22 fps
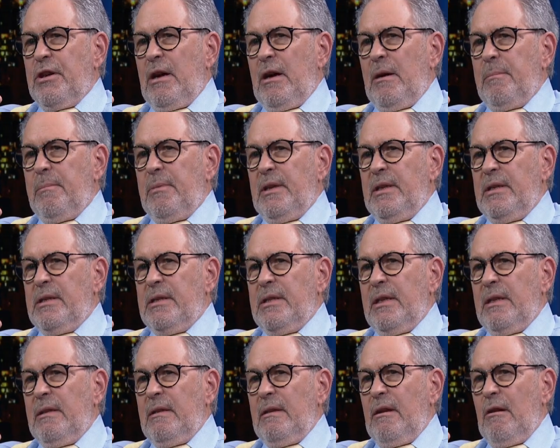companies
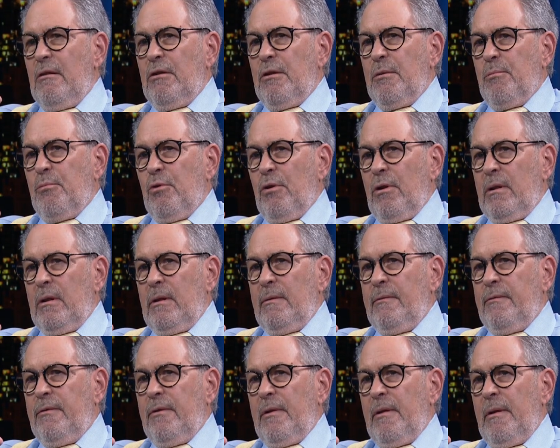didn't go to
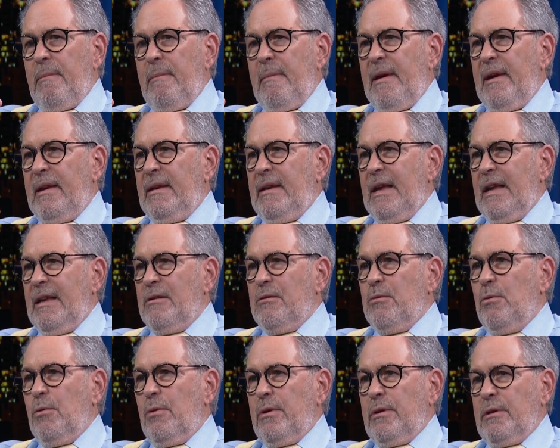Brooklyn for their main
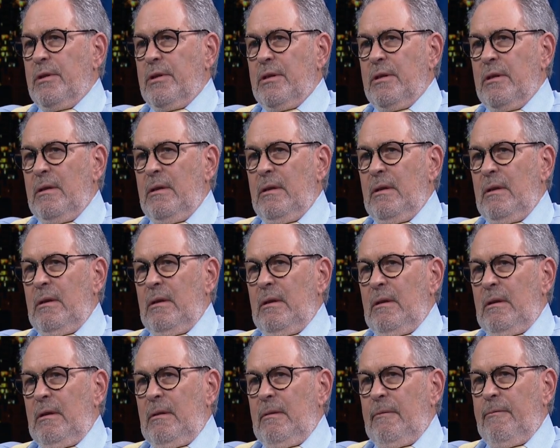headquarters
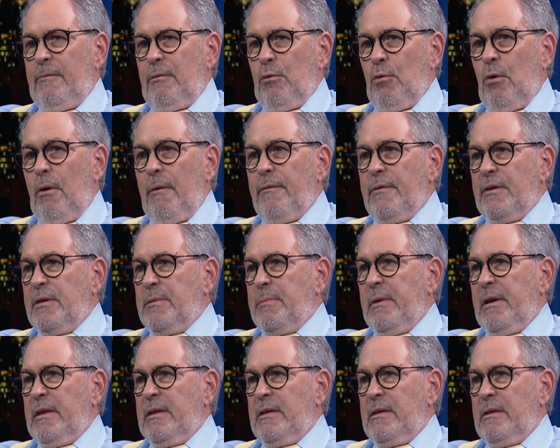for office
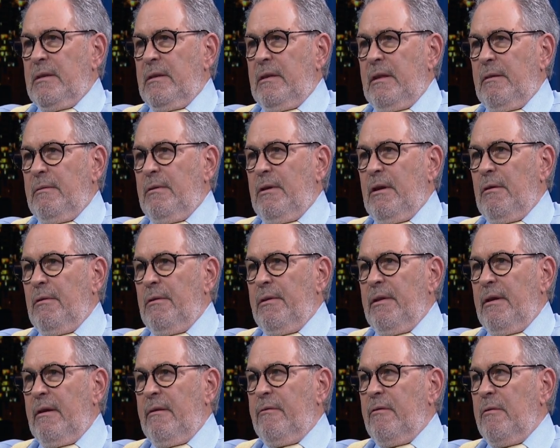space. They'd go
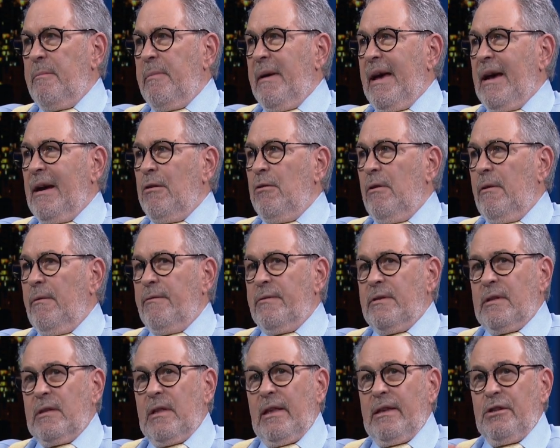there for back
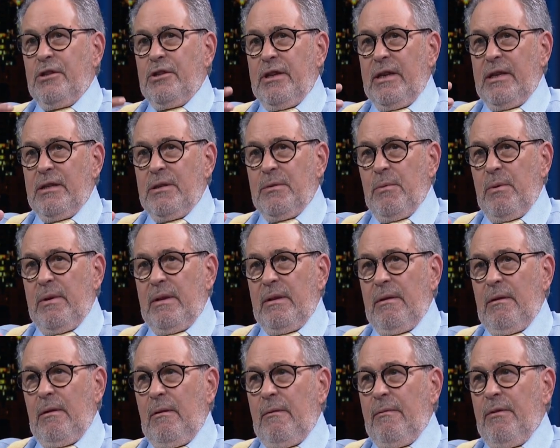office, like Chase
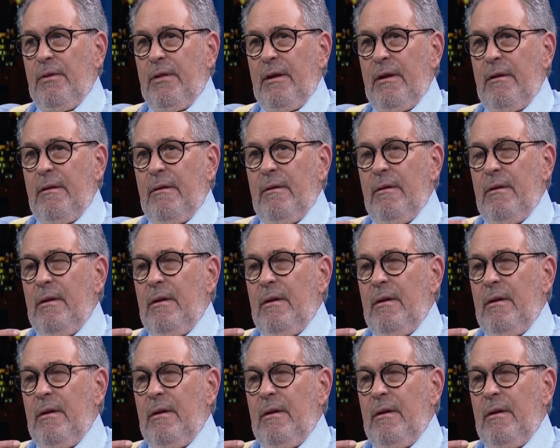went over there,